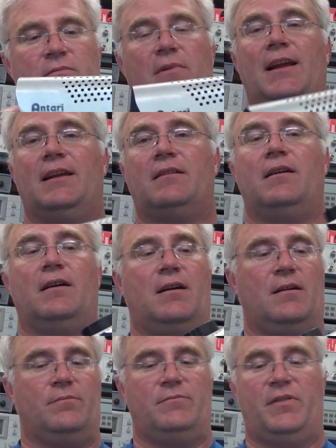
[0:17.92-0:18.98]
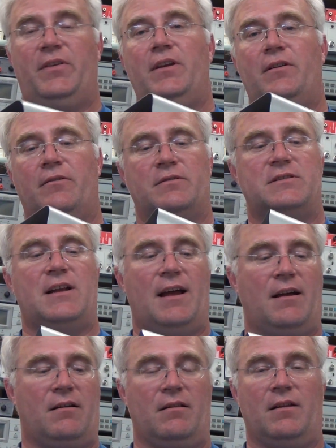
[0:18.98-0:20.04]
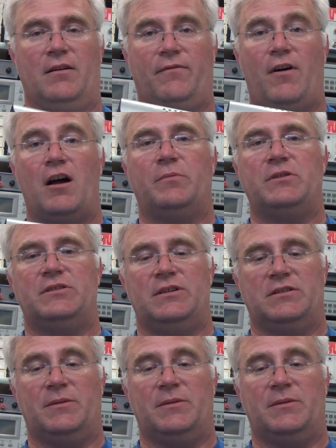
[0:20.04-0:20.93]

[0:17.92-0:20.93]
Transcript: like uh, theater style uh, fog machine